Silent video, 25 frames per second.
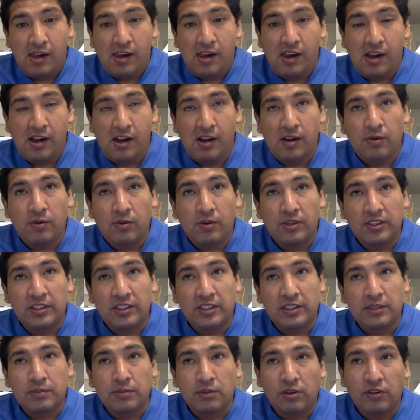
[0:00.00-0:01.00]
And what
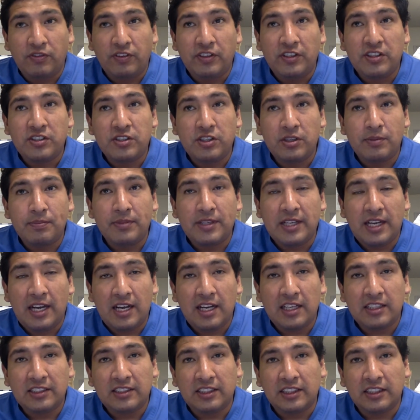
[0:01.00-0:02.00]
this morphine drip
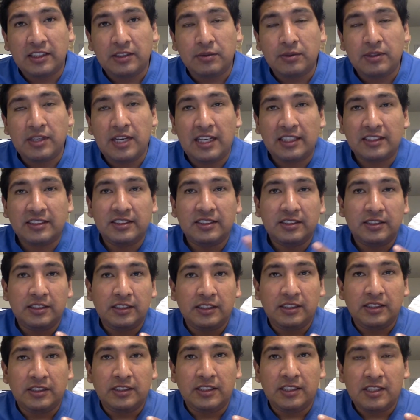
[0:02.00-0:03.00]
does, it relaxes
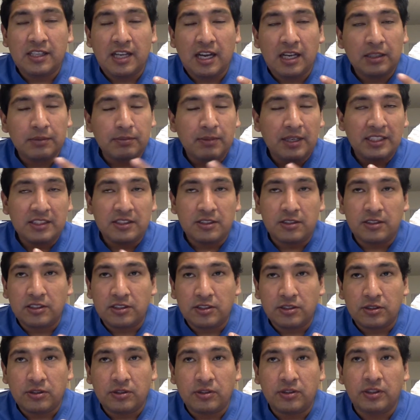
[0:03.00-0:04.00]
the lung
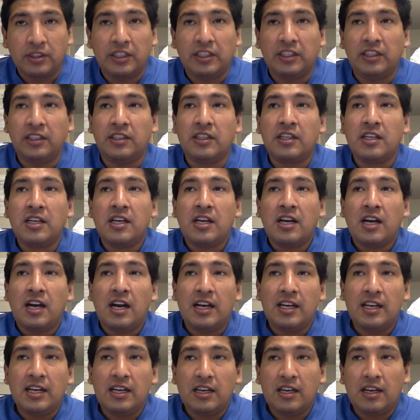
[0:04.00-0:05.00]
musculature. It
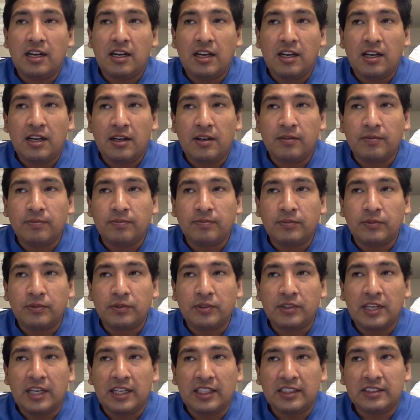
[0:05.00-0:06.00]

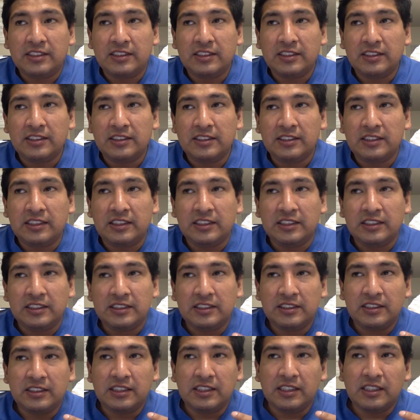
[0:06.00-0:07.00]
relaxes
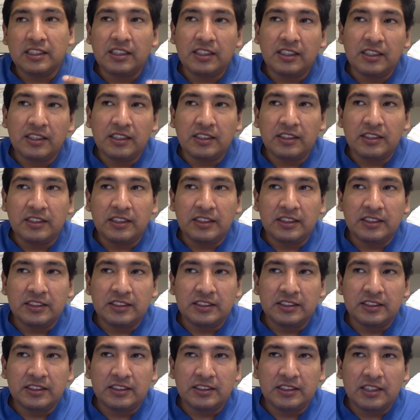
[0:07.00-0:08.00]

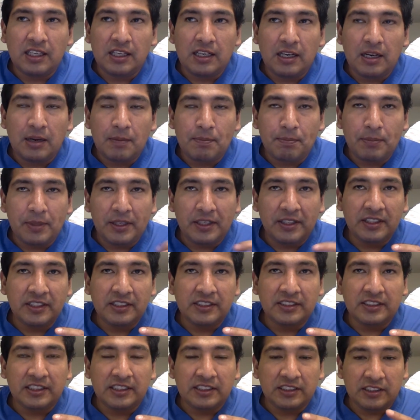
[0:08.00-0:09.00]
this
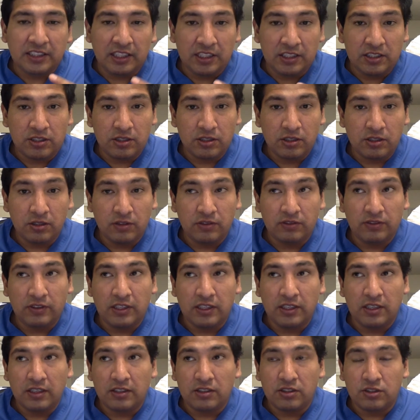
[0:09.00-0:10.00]
apparent sensation of
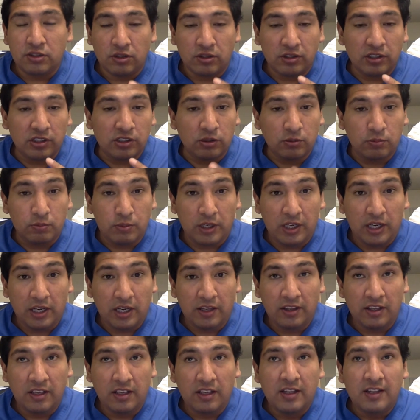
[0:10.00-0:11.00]
shortness of
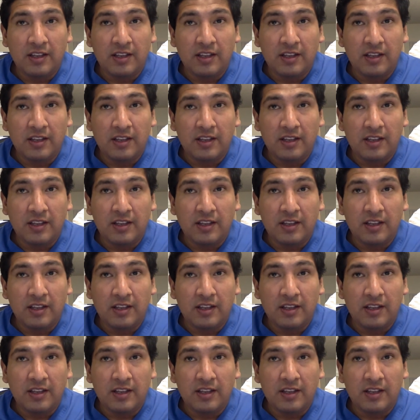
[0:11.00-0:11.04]
breath.